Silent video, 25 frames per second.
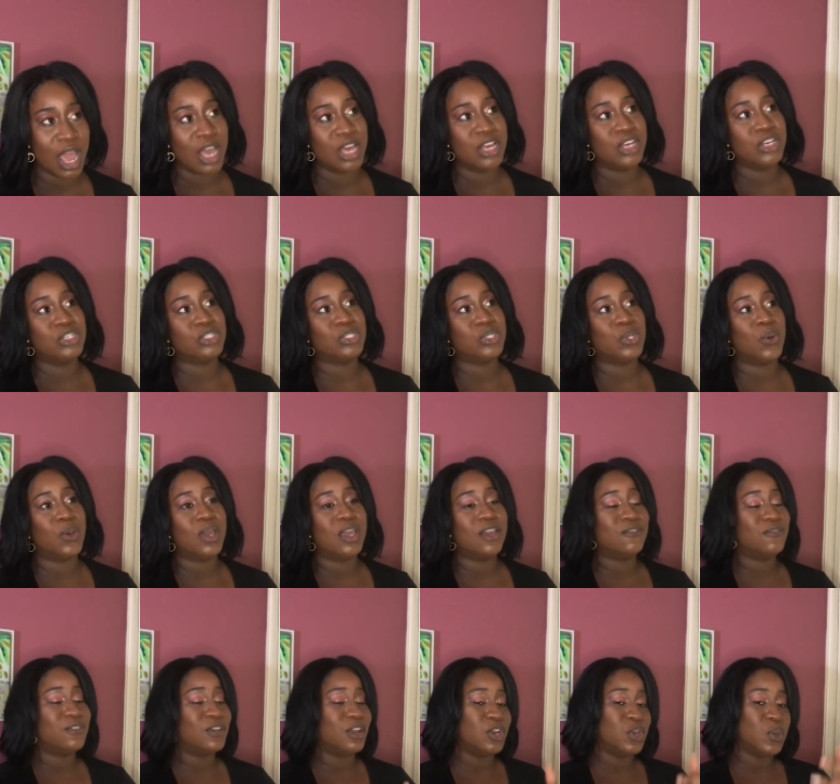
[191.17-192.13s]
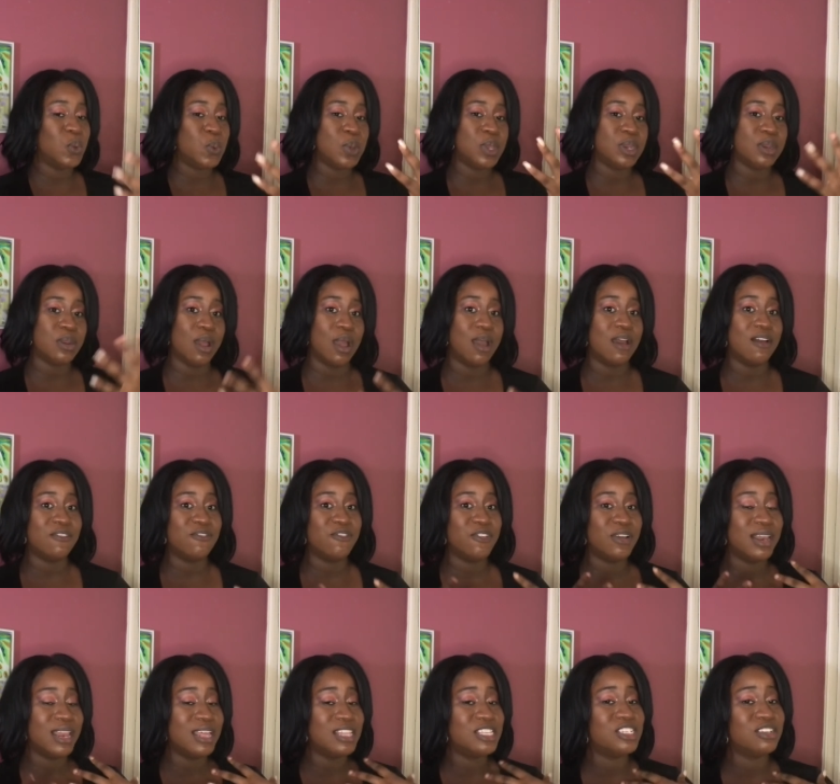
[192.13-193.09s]
So if you're doing
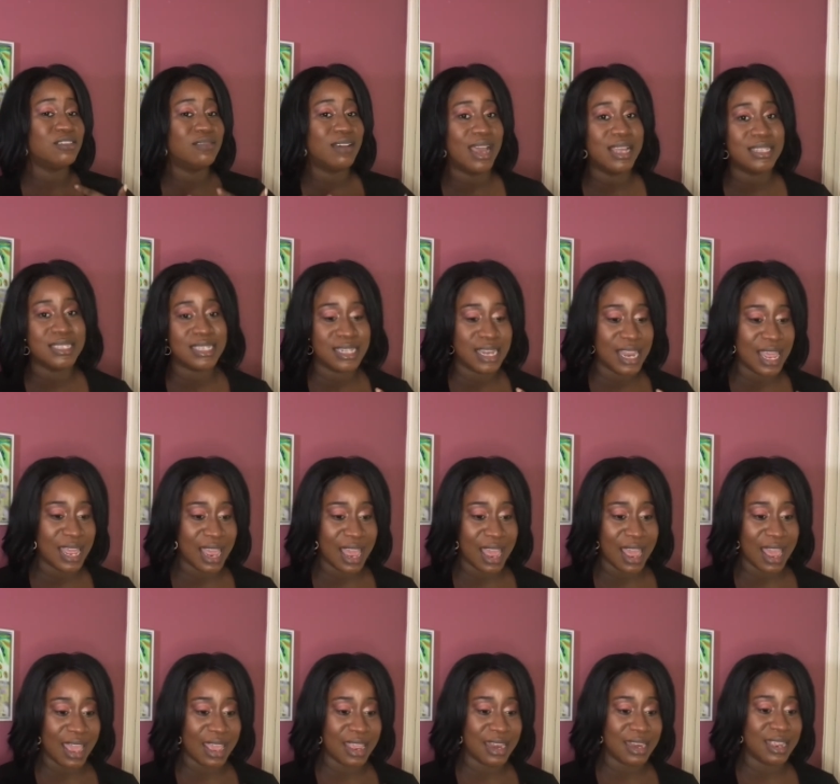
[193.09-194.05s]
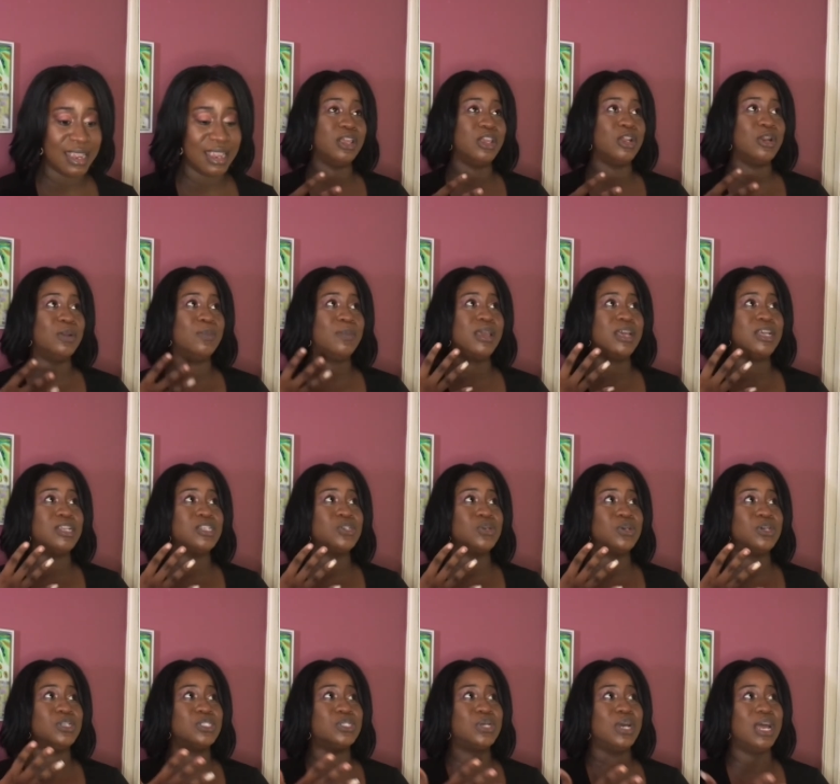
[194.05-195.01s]
freelance writing like I did, you'll make
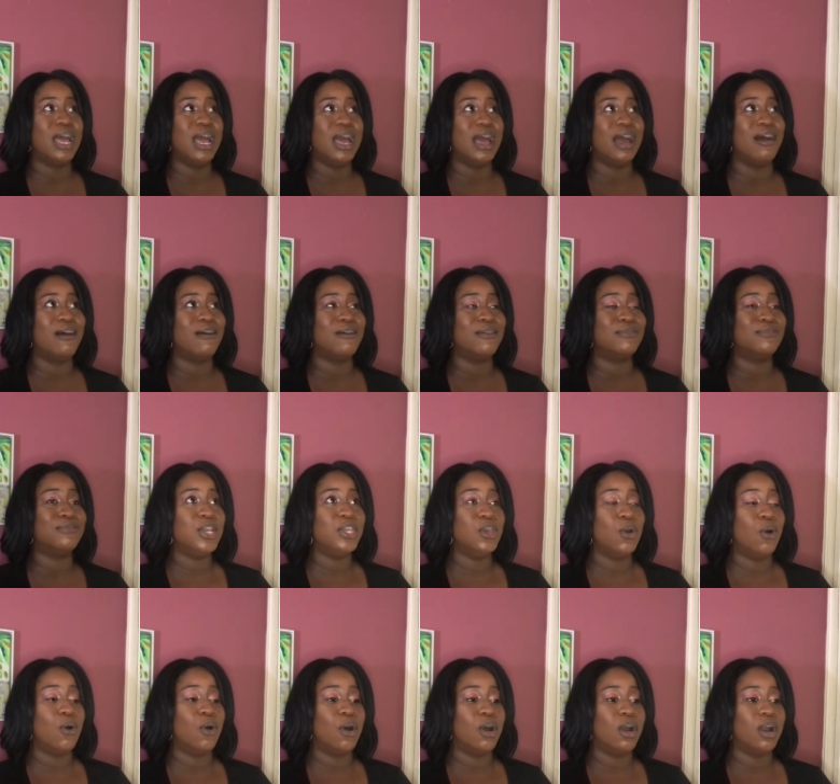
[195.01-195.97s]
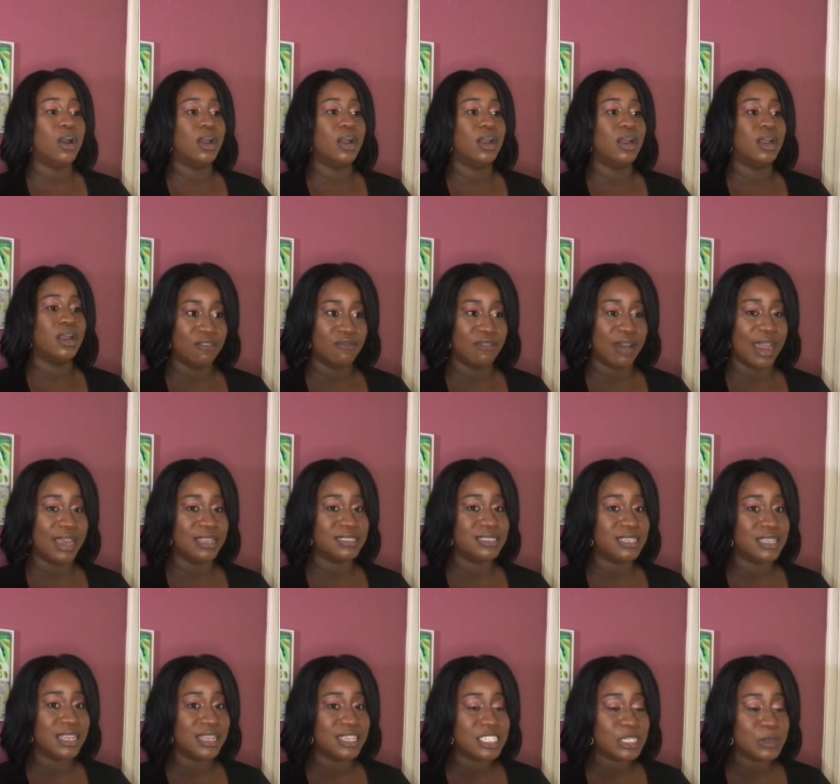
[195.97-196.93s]
sure to have your writing
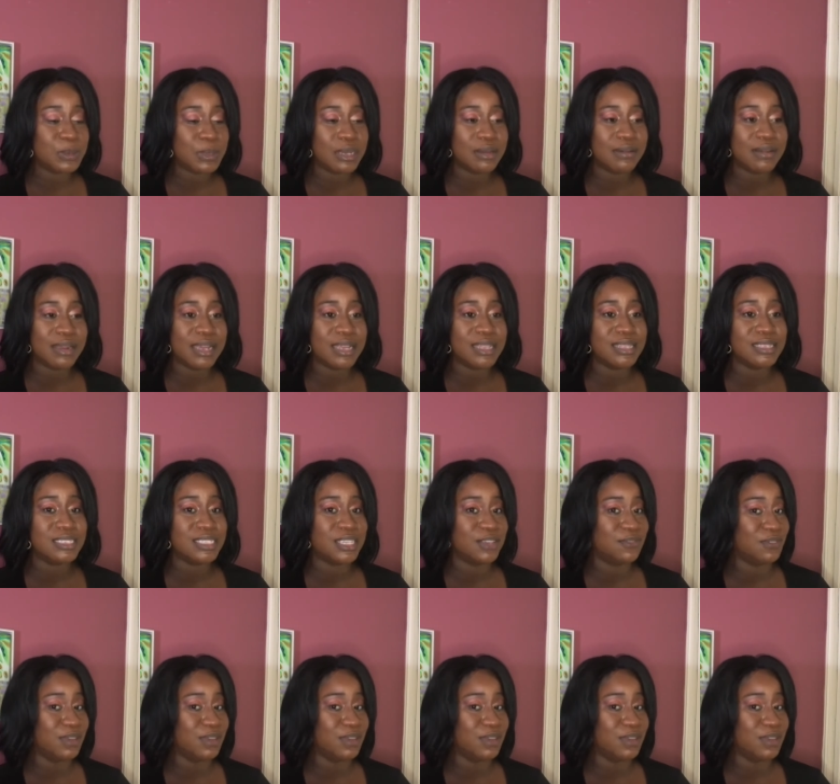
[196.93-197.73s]
experience if you